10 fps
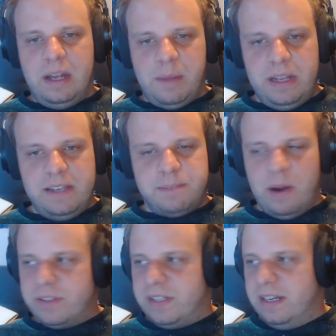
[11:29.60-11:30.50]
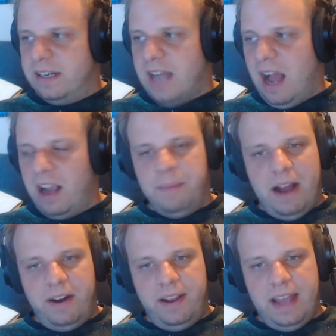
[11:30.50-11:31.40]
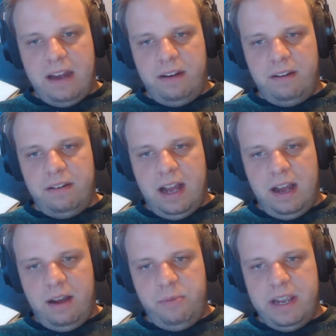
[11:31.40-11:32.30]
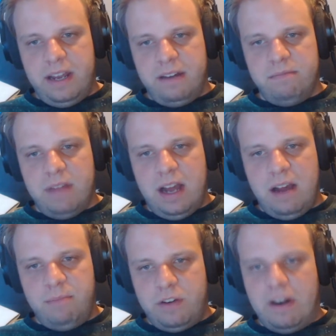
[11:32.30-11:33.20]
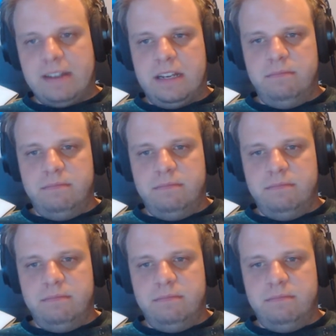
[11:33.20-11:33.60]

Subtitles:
please post it and talk about it, and we can address it.